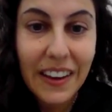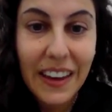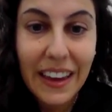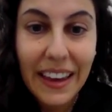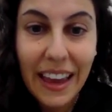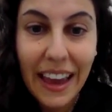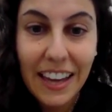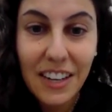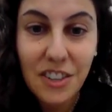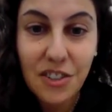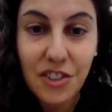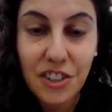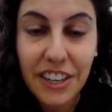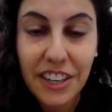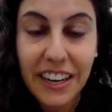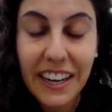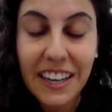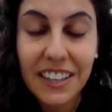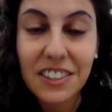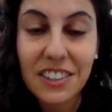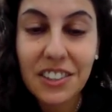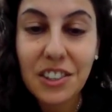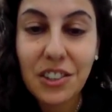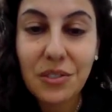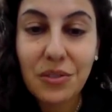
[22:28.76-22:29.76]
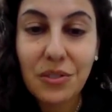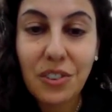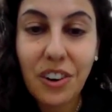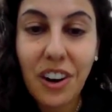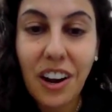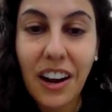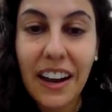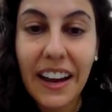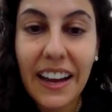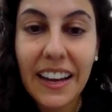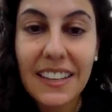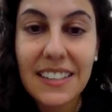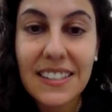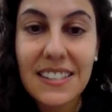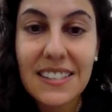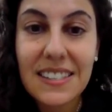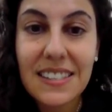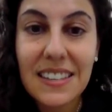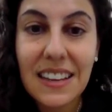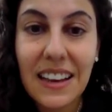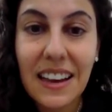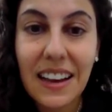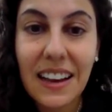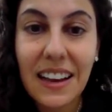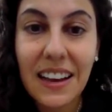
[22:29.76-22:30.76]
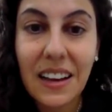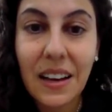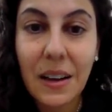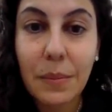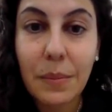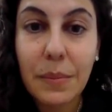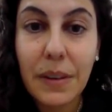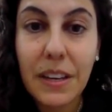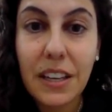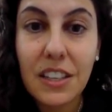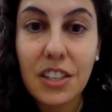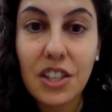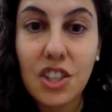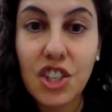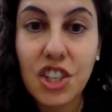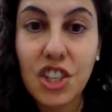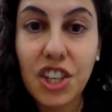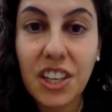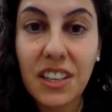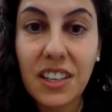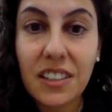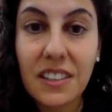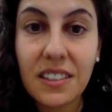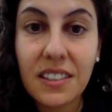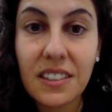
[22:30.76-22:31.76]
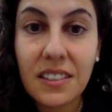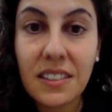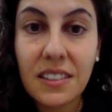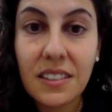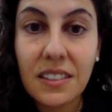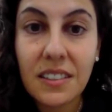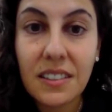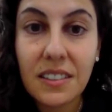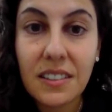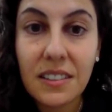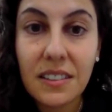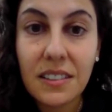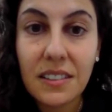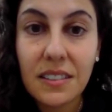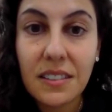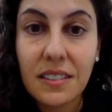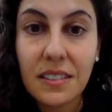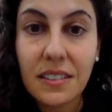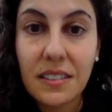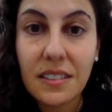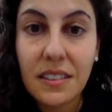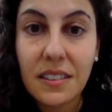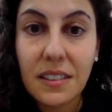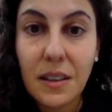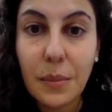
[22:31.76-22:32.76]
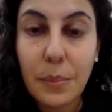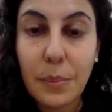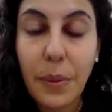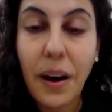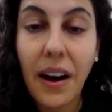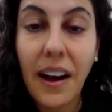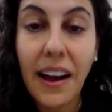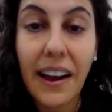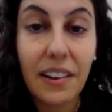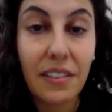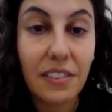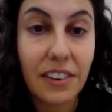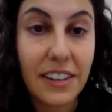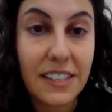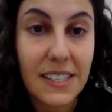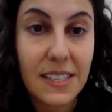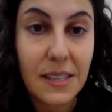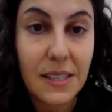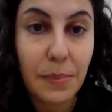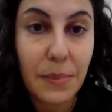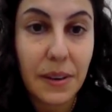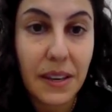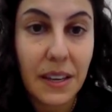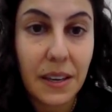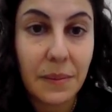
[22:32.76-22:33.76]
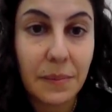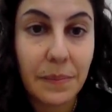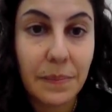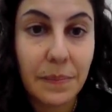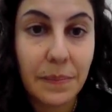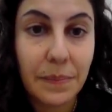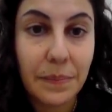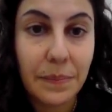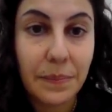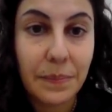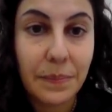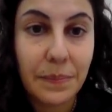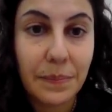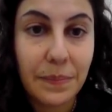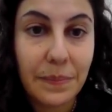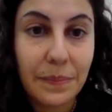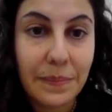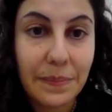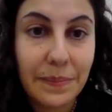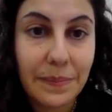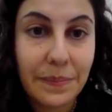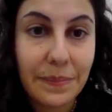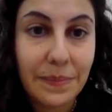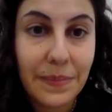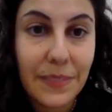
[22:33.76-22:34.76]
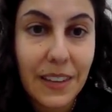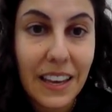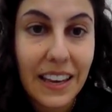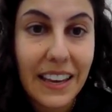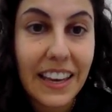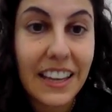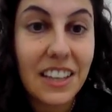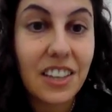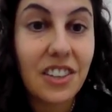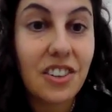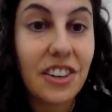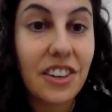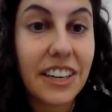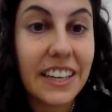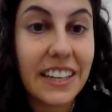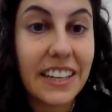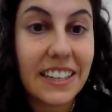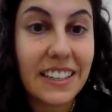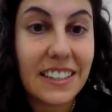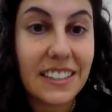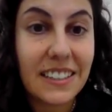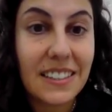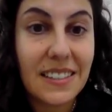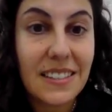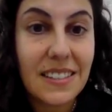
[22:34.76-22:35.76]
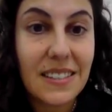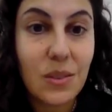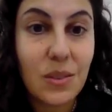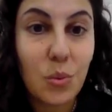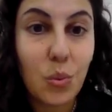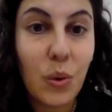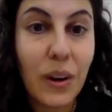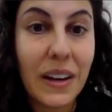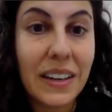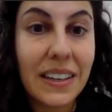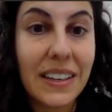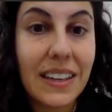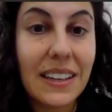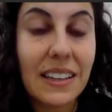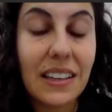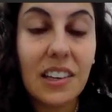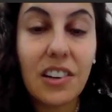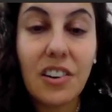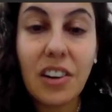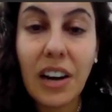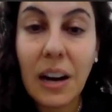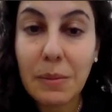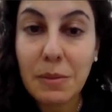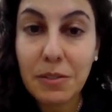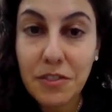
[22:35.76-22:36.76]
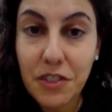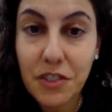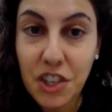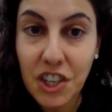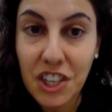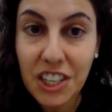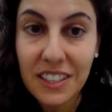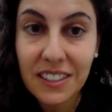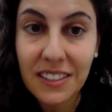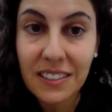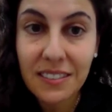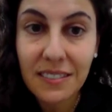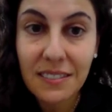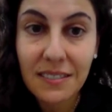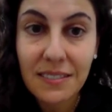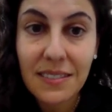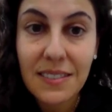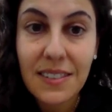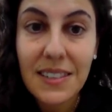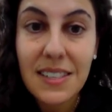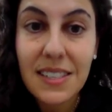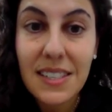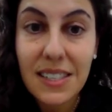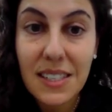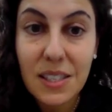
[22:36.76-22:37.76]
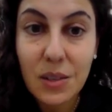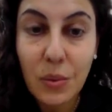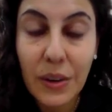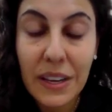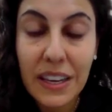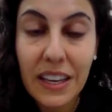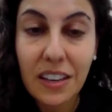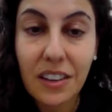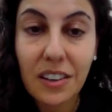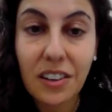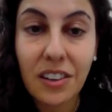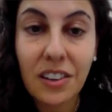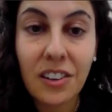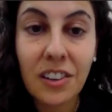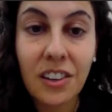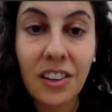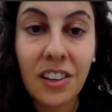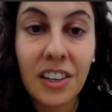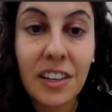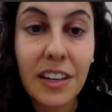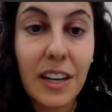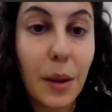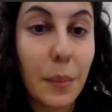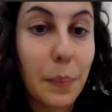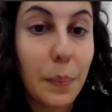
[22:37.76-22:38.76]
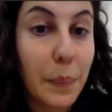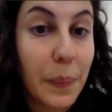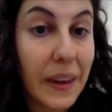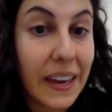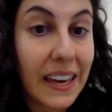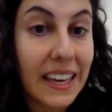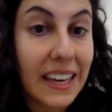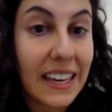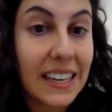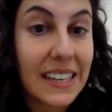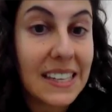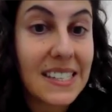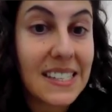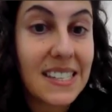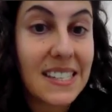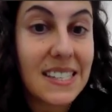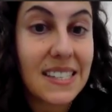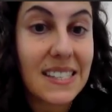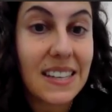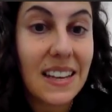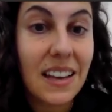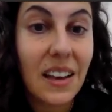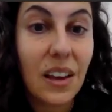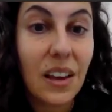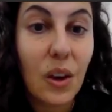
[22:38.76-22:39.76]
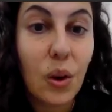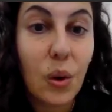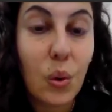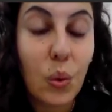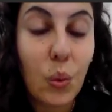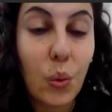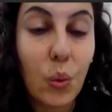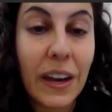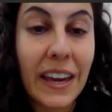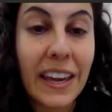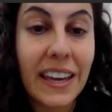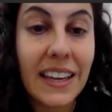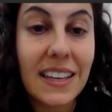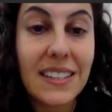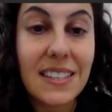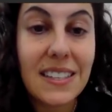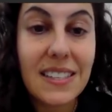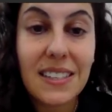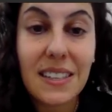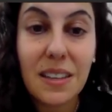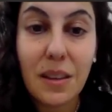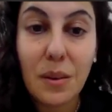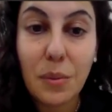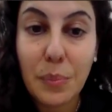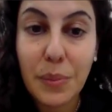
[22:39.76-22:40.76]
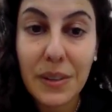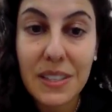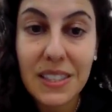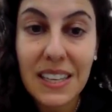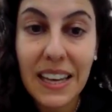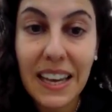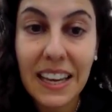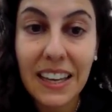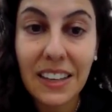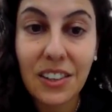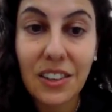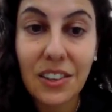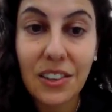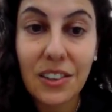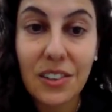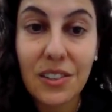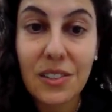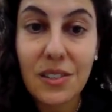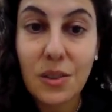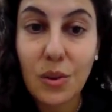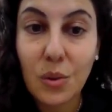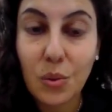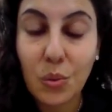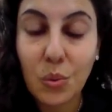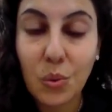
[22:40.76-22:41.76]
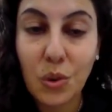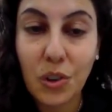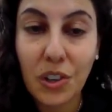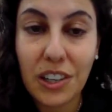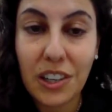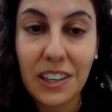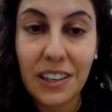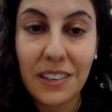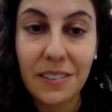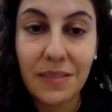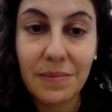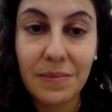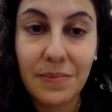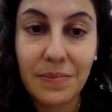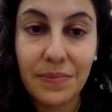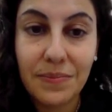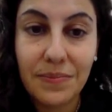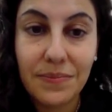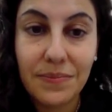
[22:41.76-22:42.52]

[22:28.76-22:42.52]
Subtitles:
Okay, Adriano writes chicken pie recipe. Ingredients: 1 kilogram of chicken, sweet corn, peas, wheat, potatoes, water.